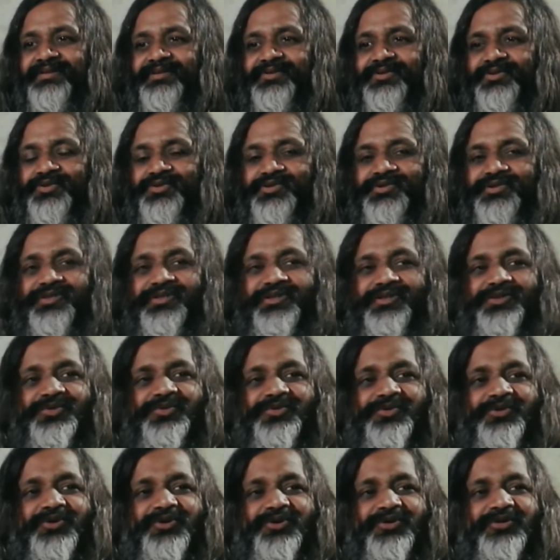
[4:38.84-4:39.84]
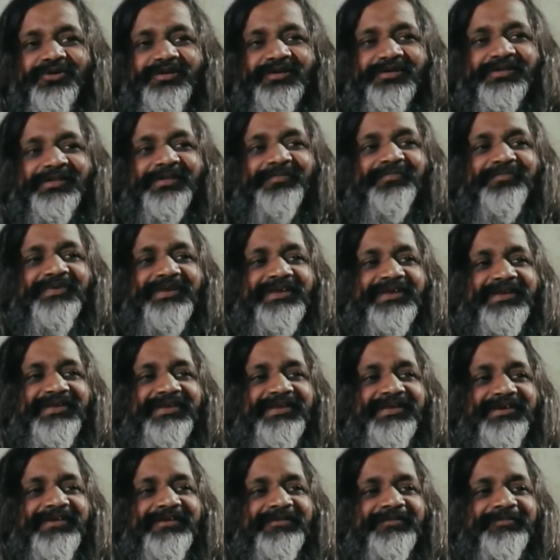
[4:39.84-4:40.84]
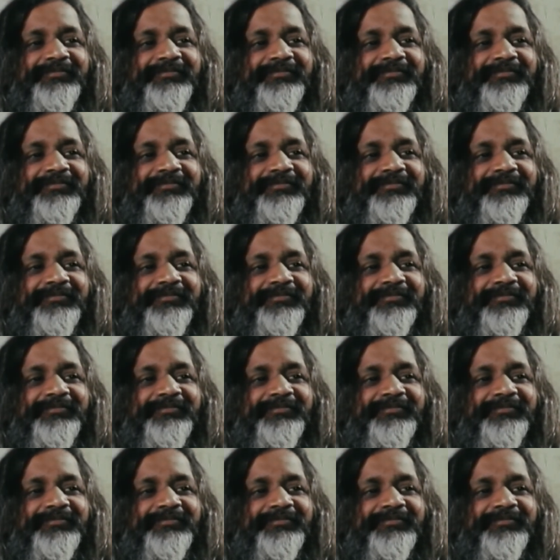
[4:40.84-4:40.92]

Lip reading: to see you all assembled here.